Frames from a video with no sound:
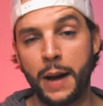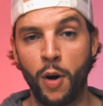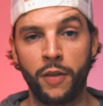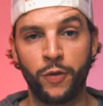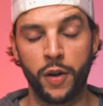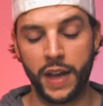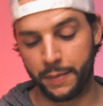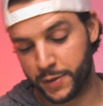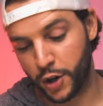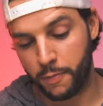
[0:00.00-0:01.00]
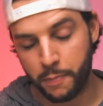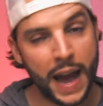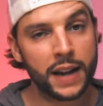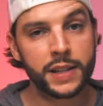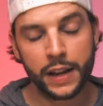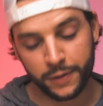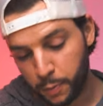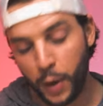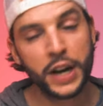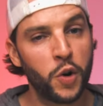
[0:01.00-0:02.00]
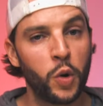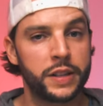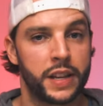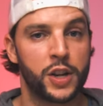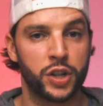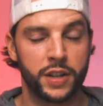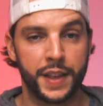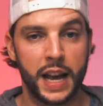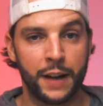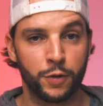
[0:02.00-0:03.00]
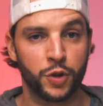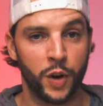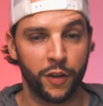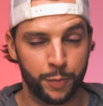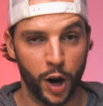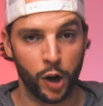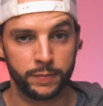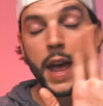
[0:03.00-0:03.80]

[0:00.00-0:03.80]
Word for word: I'm all for that. So MagSafe, pretty cool addition to the iPhone 12 Pro.